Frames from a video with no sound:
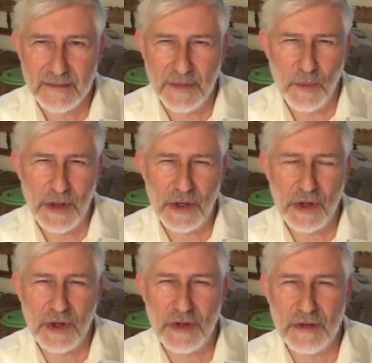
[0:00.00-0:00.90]
But we
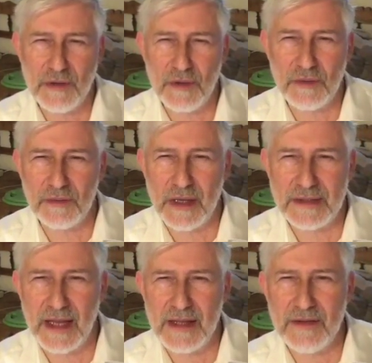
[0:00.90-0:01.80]
could, at
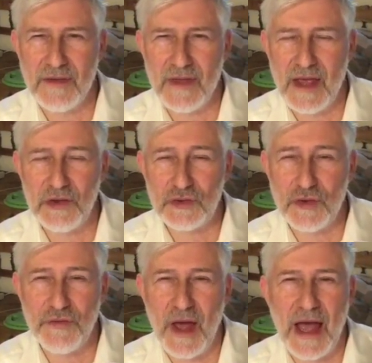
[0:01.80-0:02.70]
the end of the day,
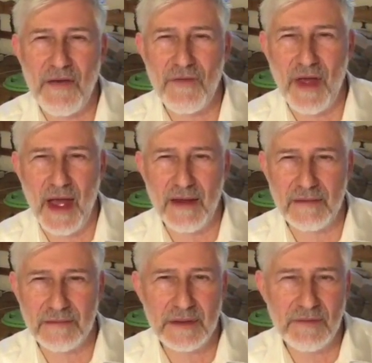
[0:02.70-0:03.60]
survive
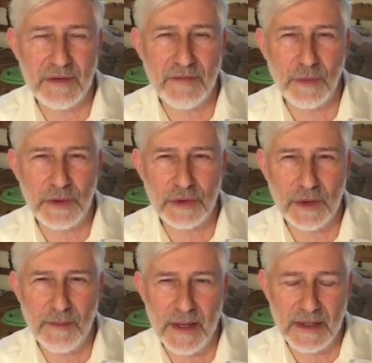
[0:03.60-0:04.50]
that, even if we took many